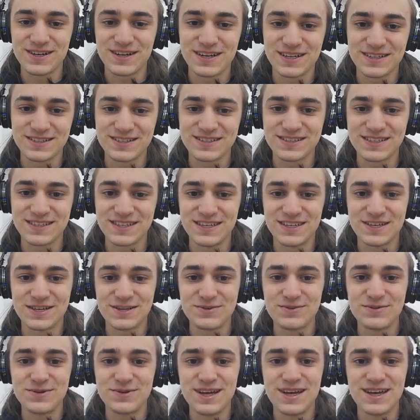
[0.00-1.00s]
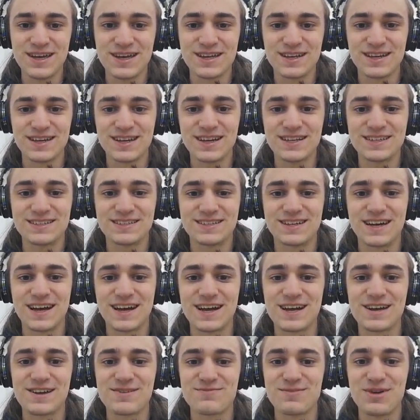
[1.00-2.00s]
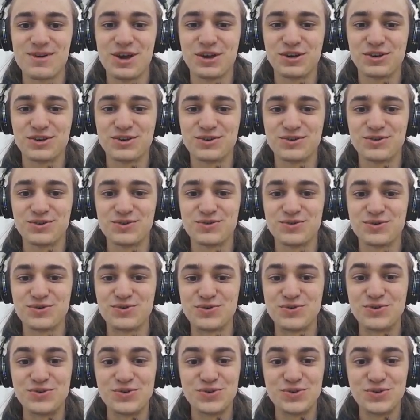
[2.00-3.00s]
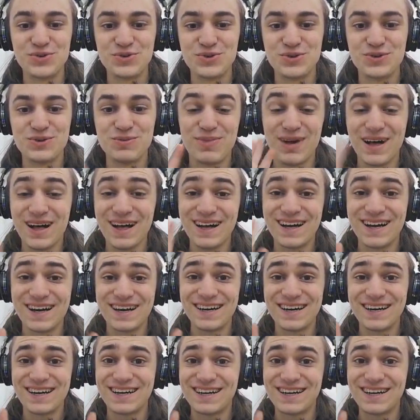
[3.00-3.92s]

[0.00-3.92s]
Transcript: and I'll see you next time. Goodbye.